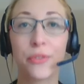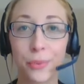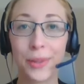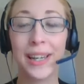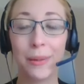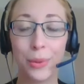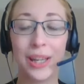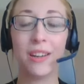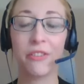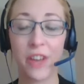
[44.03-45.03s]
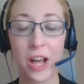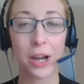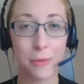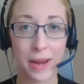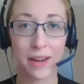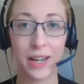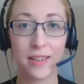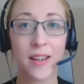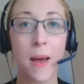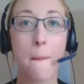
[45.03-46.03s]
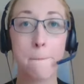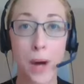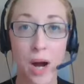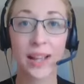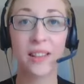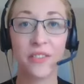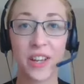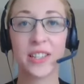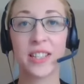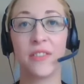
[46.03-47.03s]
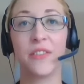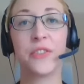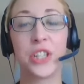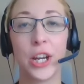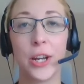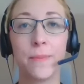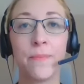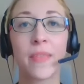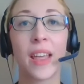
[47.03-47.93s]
3-week furlough period by the 30th of June,